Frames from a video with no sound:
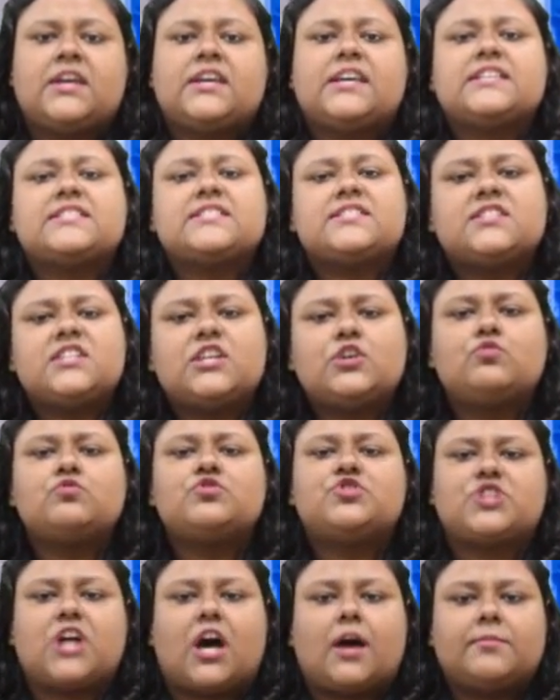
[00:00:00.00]
its
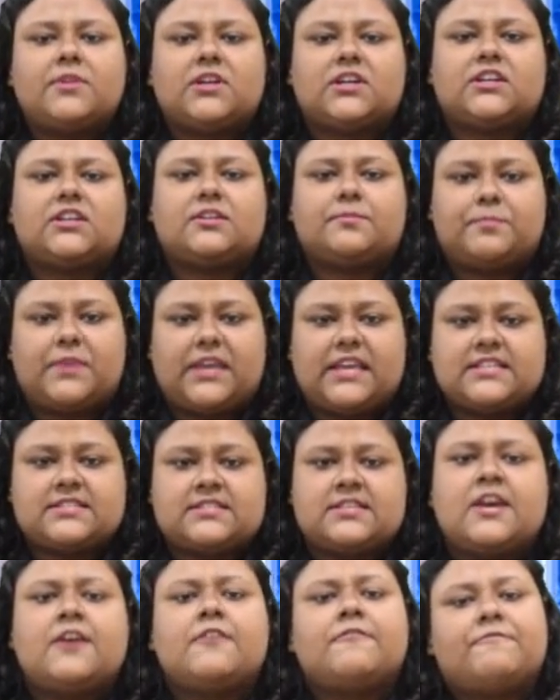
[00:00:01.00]
new
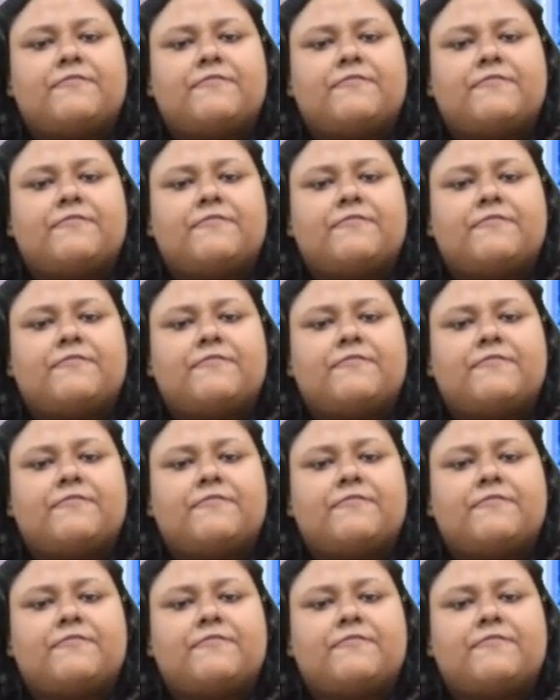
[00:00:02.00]
Jamnagar-based